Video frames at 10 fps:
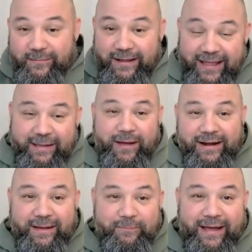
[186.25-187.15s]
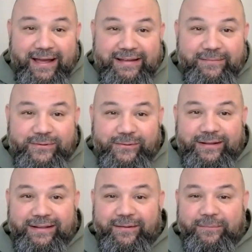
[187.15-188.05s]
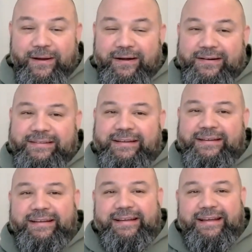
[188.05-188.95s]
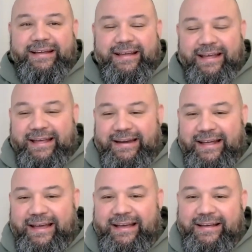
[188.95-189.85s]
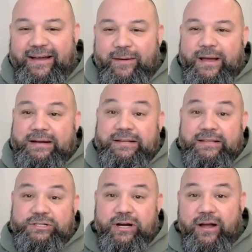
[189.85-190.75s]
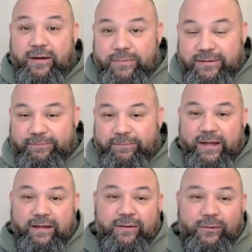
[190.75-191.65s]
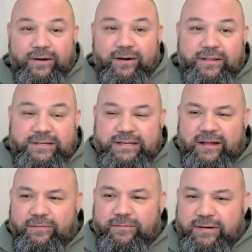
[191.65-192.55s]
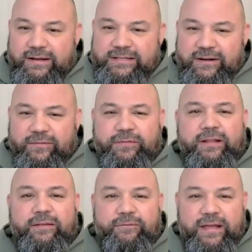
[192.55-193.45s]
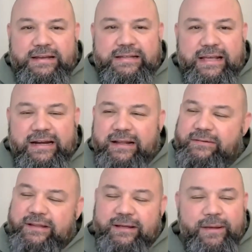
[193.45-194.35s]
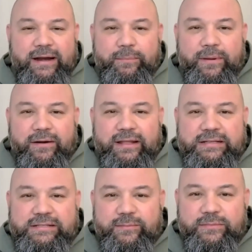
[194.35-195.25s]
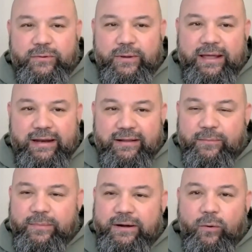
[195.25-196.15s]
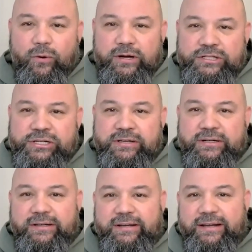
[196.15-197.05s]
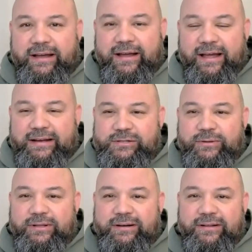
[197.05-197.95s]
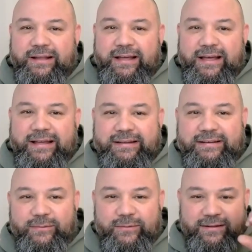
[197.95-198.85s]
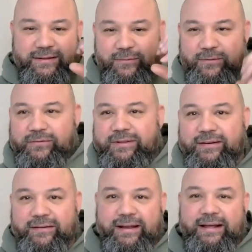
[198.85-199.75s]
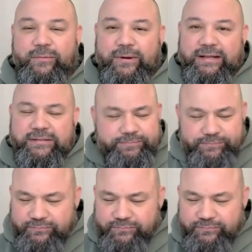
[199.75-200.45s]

I'm like, hey, buddy, I'm back. I'm sorry, a little embarrassed. And uh, got back to the shop and unloaded all the stuff. And I started feeling faint again. I was like, man, I better eat something. So I ate a little bit of orange uh, had two little uh, two two of those little nectarines.